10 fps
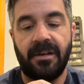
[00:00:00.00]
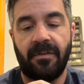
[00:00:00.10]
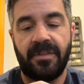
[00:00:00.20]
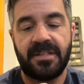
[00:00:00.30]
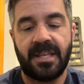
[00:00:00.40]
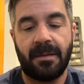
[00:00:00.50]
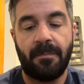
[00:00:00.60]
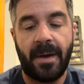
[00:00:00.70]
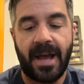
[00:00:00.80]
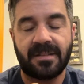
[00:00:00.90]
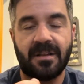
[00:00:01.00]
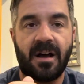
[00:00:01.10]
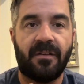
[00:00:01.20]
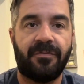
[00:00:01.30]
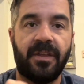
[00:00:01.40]
This thing backs
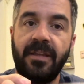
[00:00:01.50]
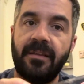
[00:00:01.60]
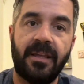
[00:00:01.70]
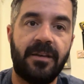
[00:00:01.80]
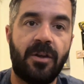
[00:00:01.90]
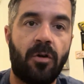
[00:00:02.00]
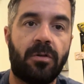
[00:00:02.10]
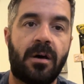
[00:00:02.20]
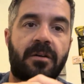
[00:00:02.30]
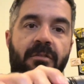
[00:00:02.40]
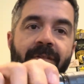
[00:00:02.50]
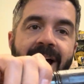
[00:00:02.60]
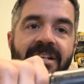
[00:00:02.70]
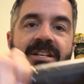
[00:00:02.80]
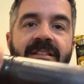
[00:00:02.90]
off. It no longer
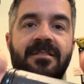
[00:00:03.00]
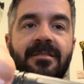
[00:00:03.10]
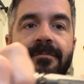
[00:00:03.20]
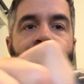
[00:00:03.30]
ratchets.